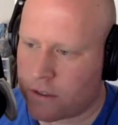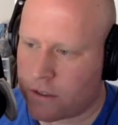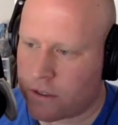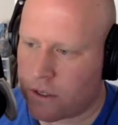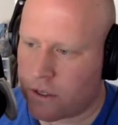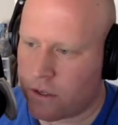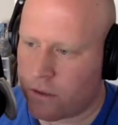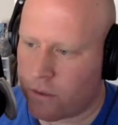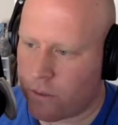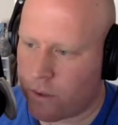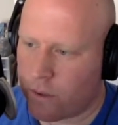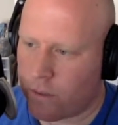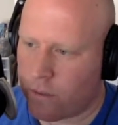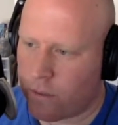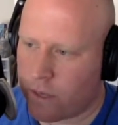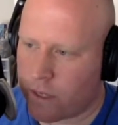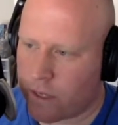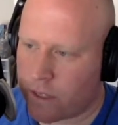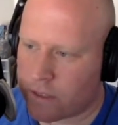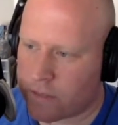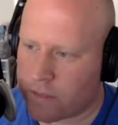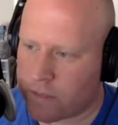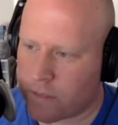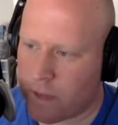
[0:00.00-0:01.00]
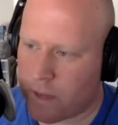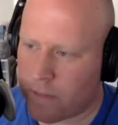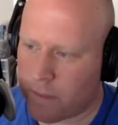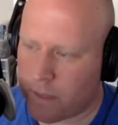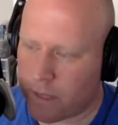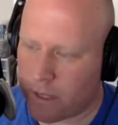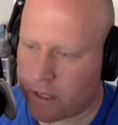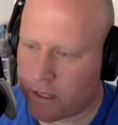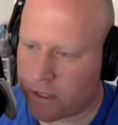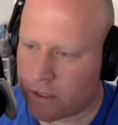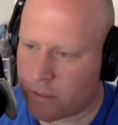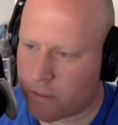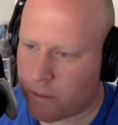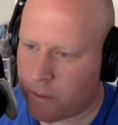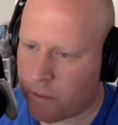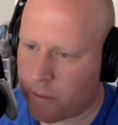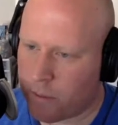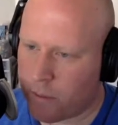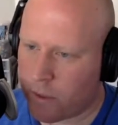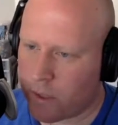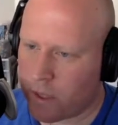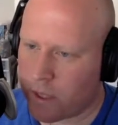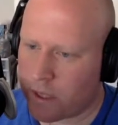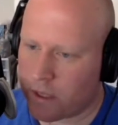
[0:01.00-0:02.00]
And so what winds up happening is
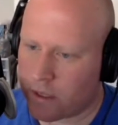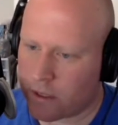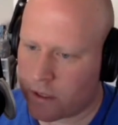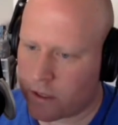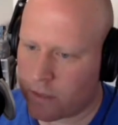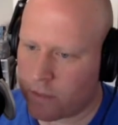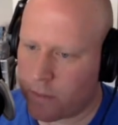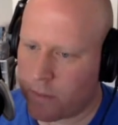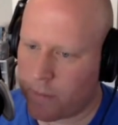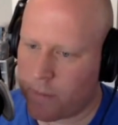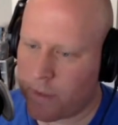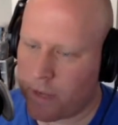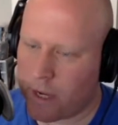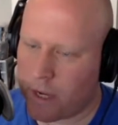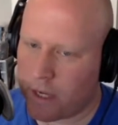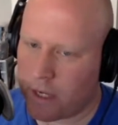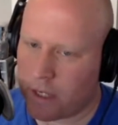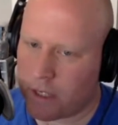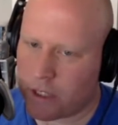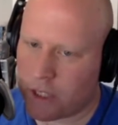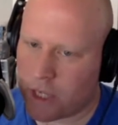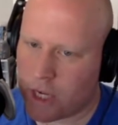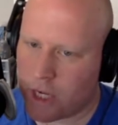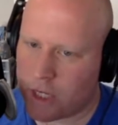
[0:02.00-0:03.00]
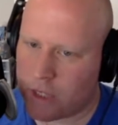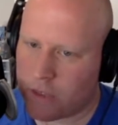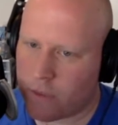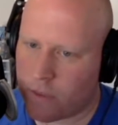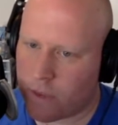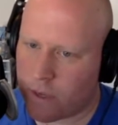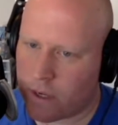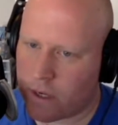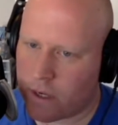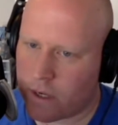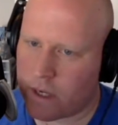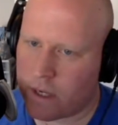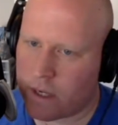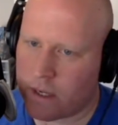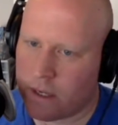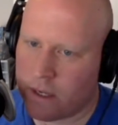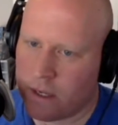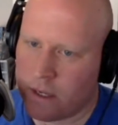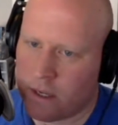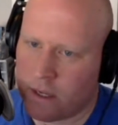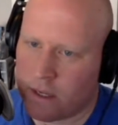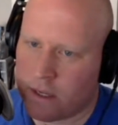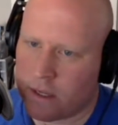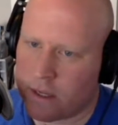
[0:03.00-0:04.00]
people get a little bit behind in January.
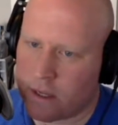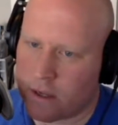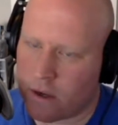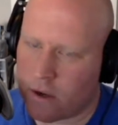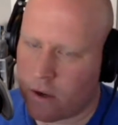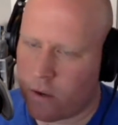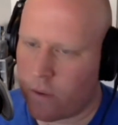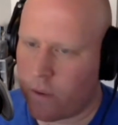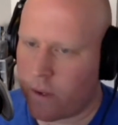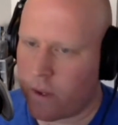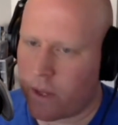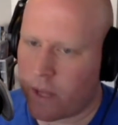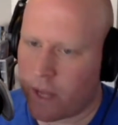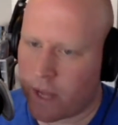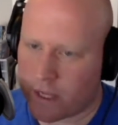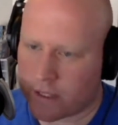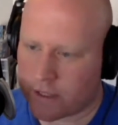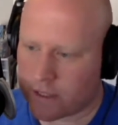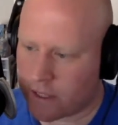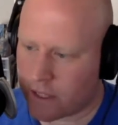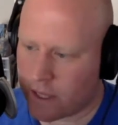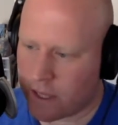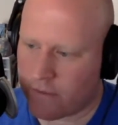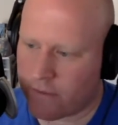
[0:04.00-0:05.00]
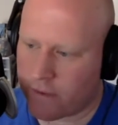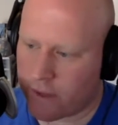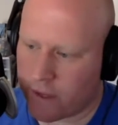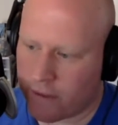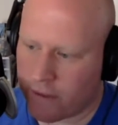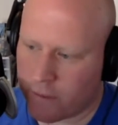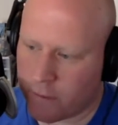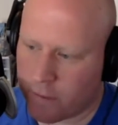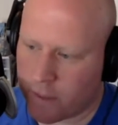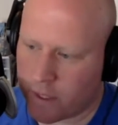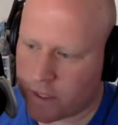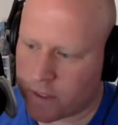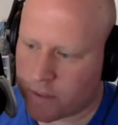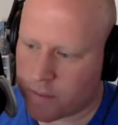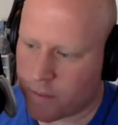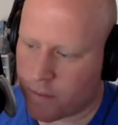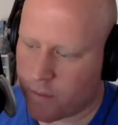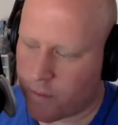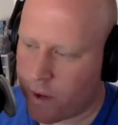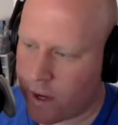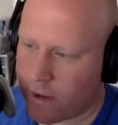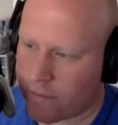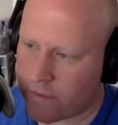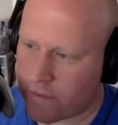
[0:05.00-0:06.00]
And they go, oh, well, I still have 11 months
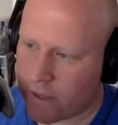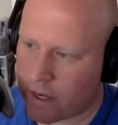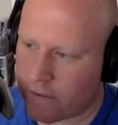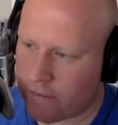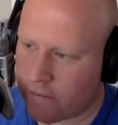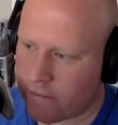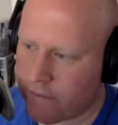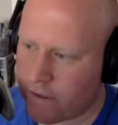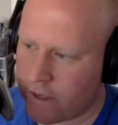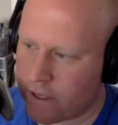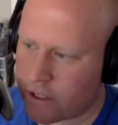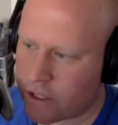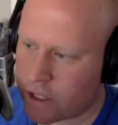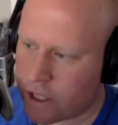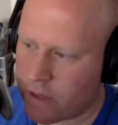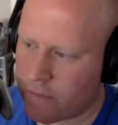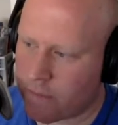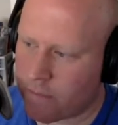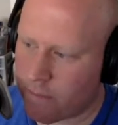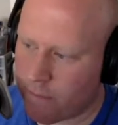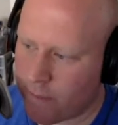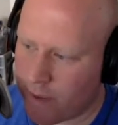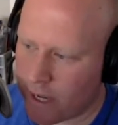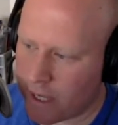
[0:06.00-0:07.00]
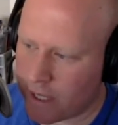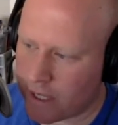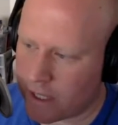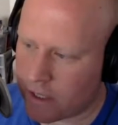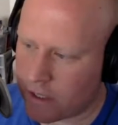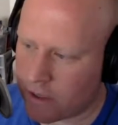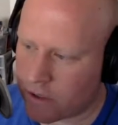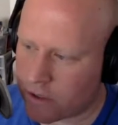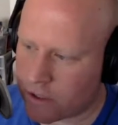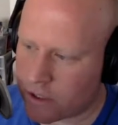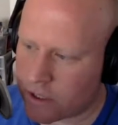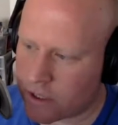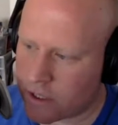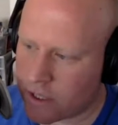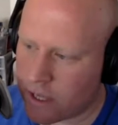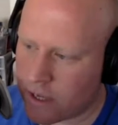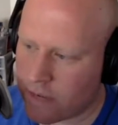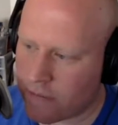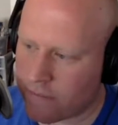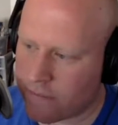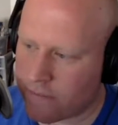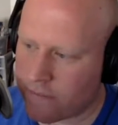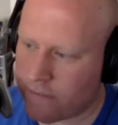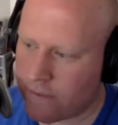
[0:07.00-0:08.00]
before I've got to finish up my year's stuff.